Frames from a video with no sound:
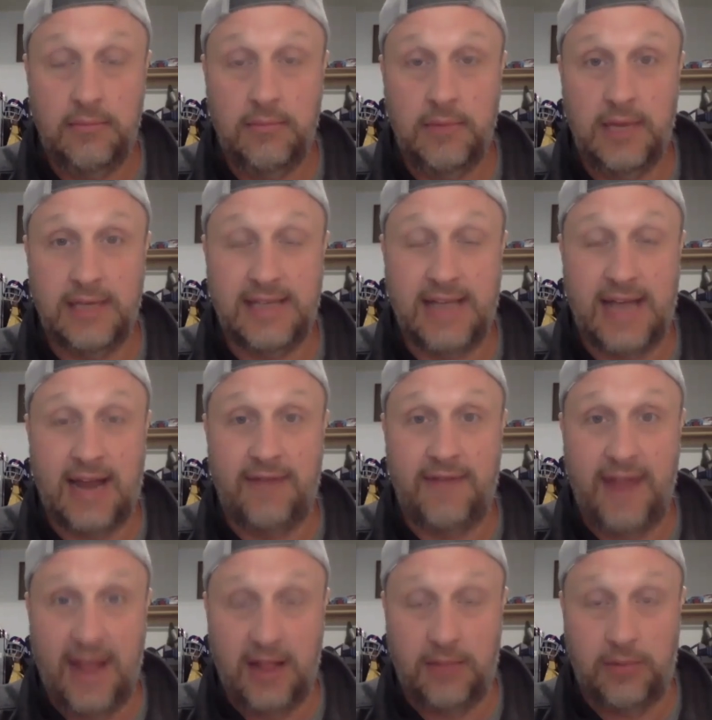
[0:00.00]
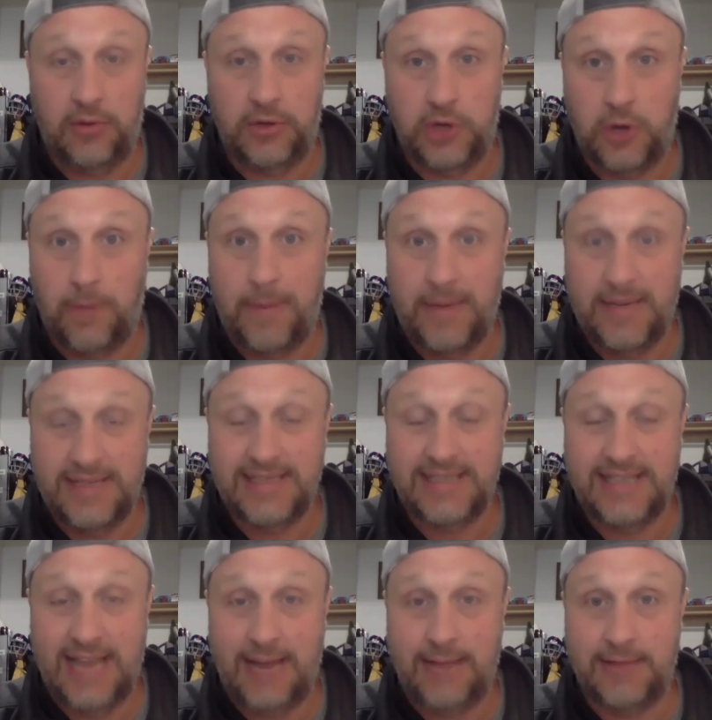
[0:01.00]
is not available, your business
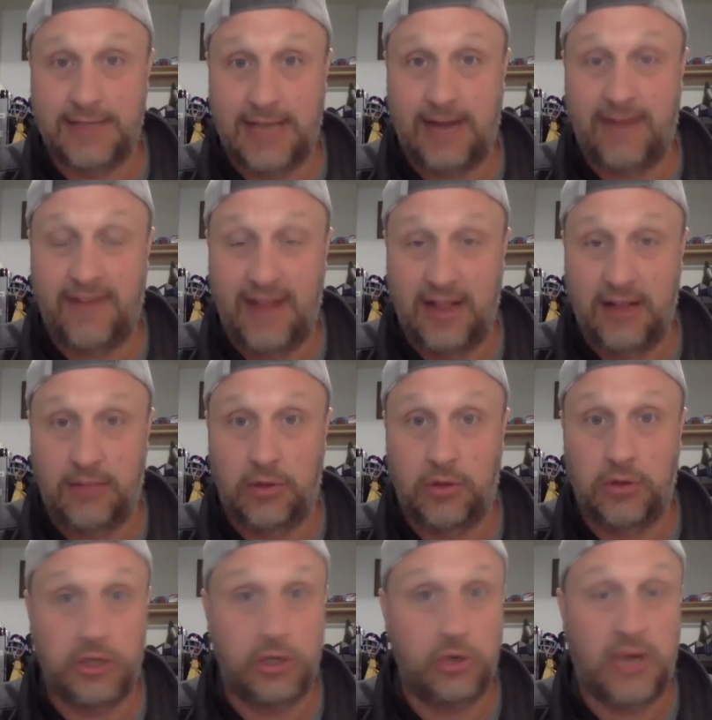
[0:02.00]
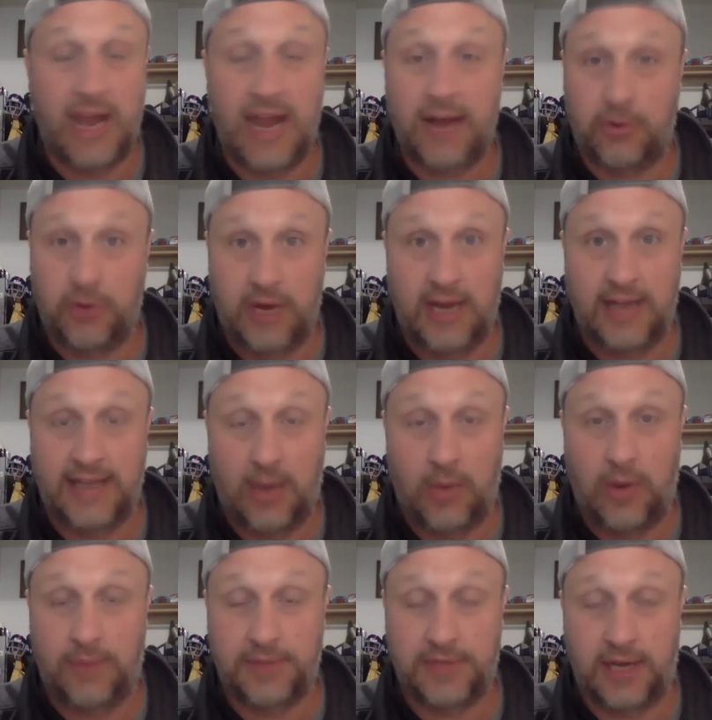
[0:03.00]
name is not available, you can't create that
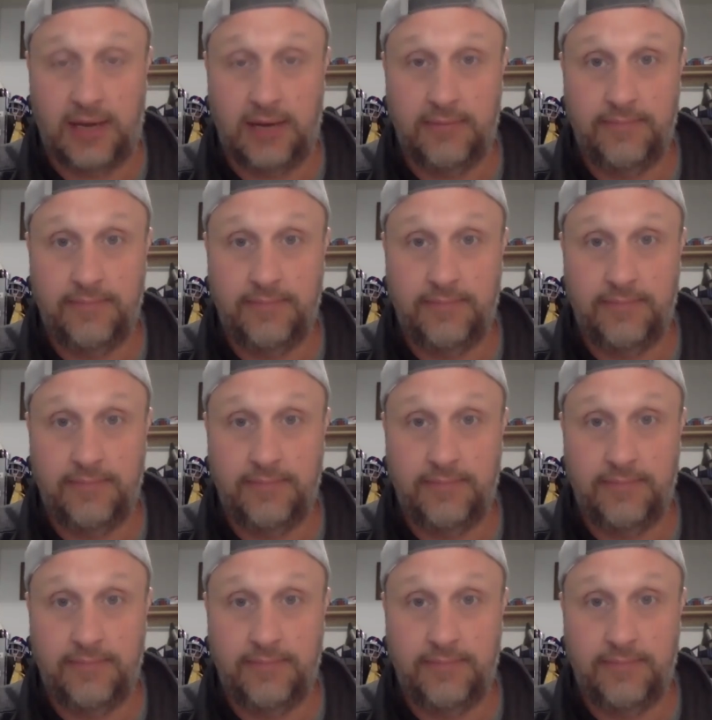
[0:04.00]
website.